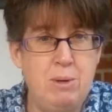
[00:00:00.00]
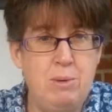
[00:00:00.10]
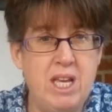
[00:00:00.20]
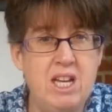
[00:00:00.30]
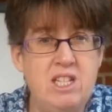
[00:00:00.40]

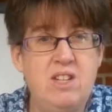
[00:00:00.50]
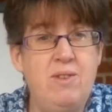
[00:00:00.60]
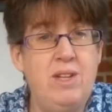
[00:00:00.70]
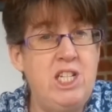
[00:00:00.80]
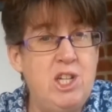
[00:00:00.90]
we're going to
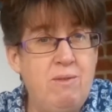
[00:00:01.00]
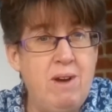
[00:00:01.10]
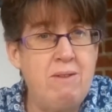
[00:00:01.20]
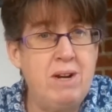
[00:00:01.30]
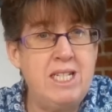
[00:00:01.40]
finish off
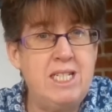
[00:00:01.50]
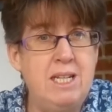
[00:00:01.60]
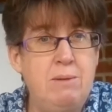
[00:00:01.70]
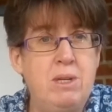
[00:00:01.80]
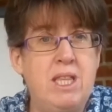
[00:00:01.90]
our
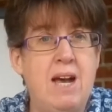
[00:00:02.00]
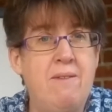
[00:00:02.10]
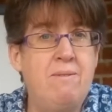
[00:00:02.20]
writing with our